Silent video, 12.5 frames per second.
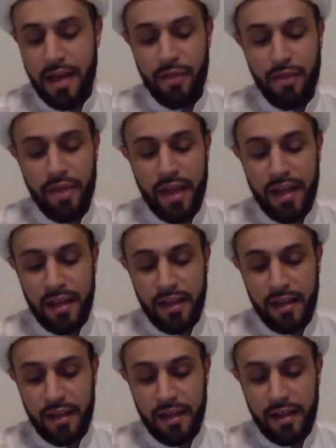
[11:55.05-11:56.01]
and
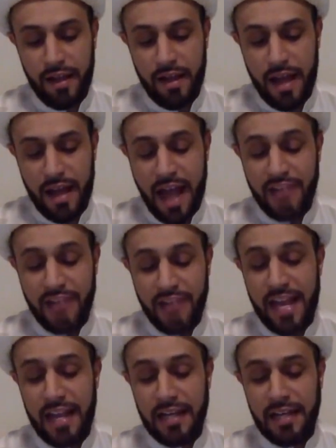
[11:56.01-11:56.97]
they and
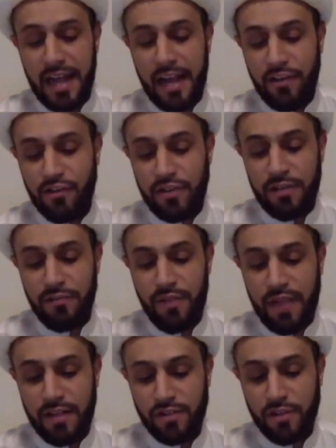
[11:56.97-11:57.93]
as they engaged
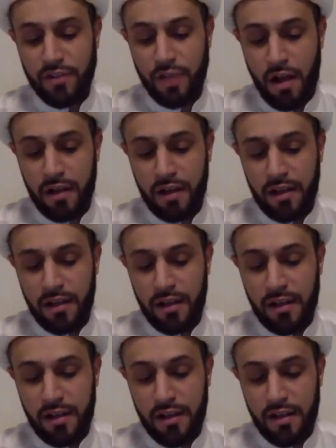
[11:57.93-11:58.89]
in vain talk
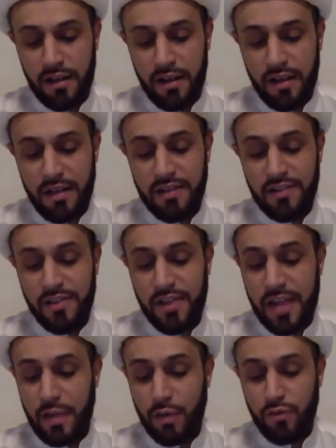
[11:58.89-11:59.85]
it
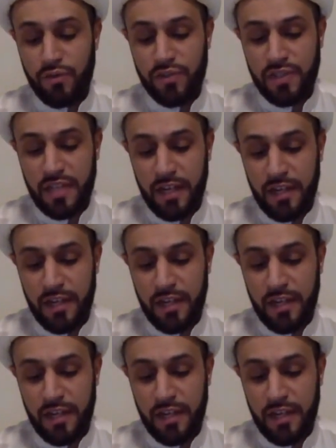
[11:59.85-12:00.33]
is they whose